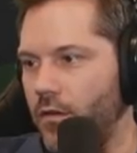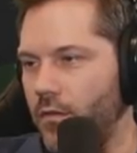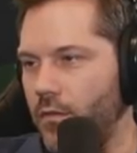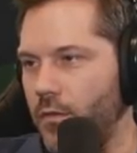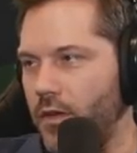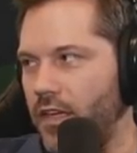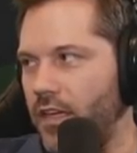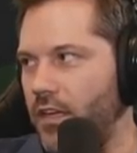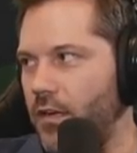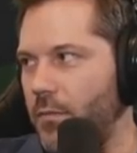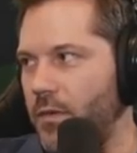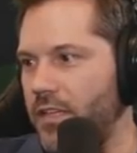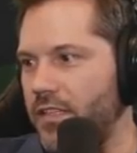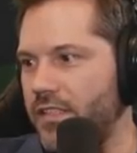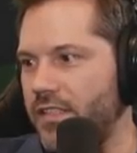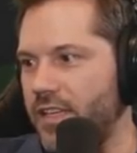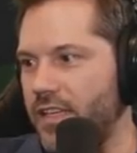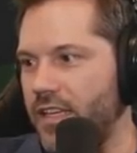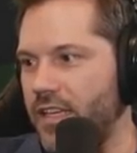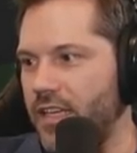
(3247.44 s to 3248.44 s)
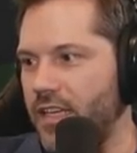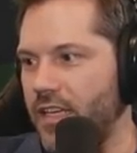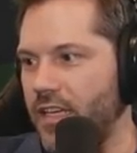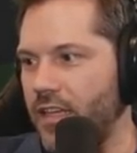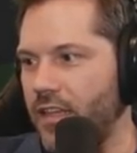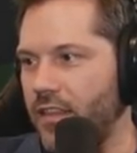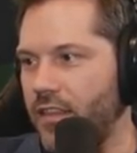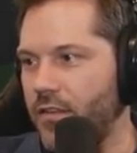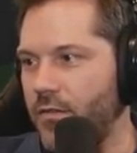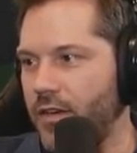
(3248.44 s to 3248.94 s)
we are
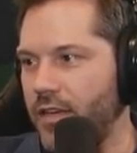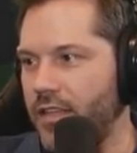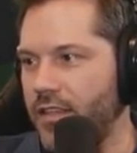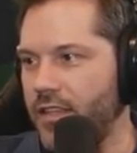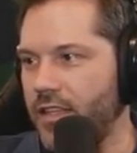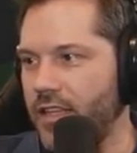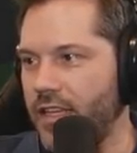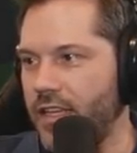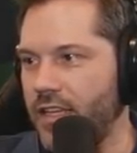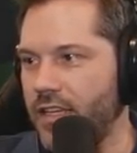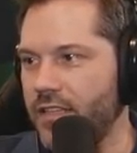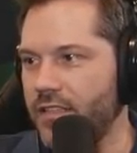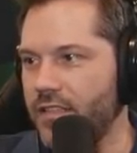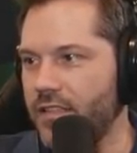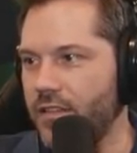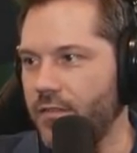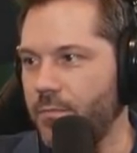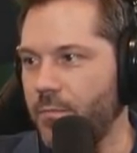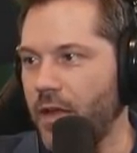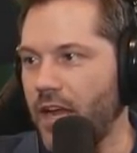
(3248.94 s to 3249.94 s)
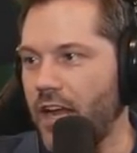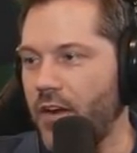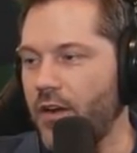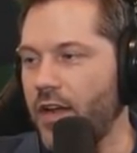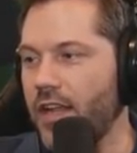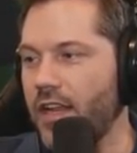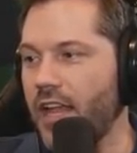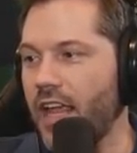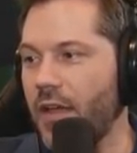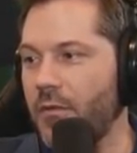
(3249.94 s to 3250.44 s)
missing three things: the mm.
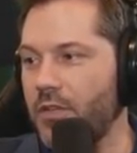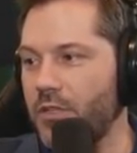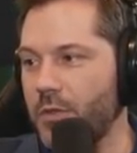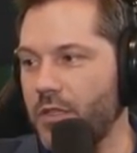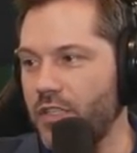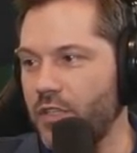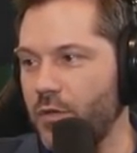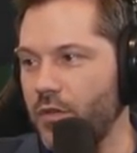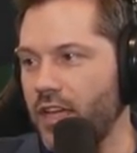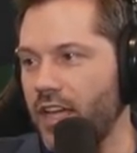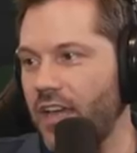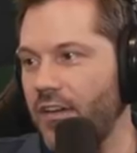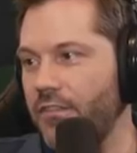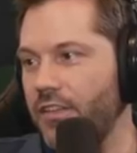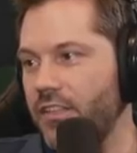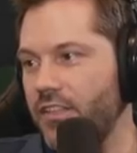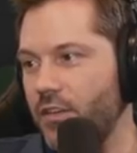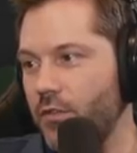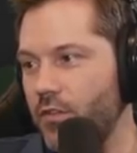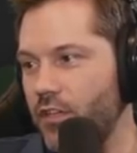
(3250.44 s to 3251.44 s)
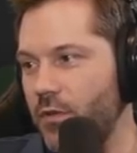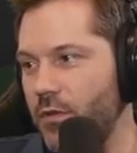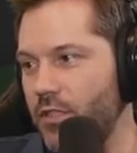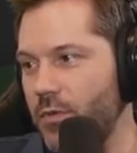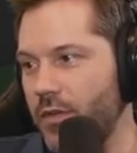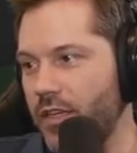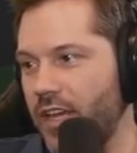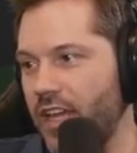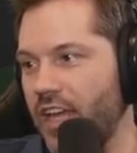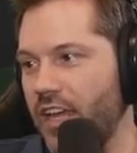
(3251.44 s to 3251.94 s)
pirate hat, which we do have, the toga,
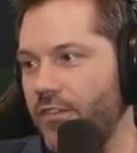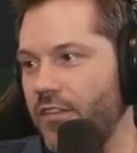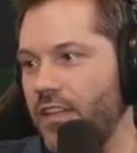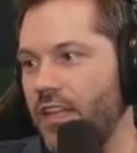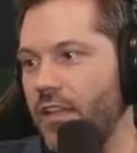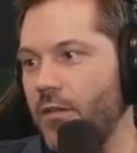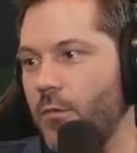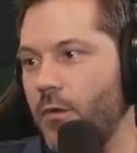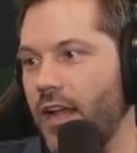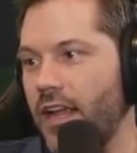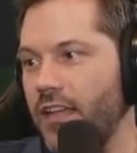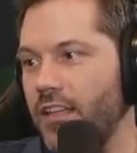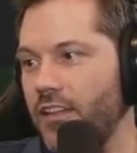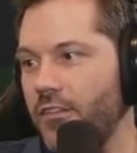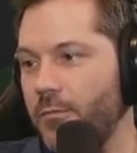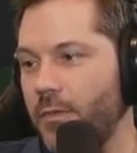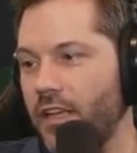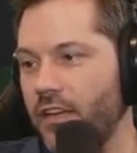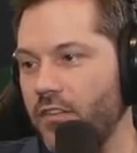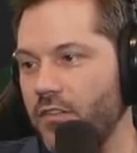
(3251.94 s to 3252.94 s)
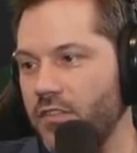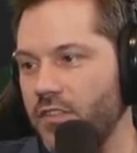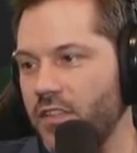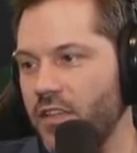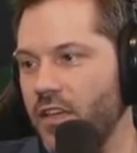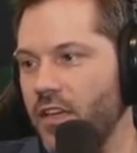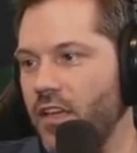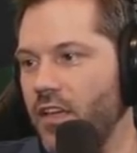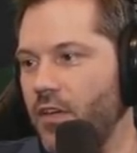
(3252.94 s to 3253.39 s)
which we have, and then rat glove petals, mm.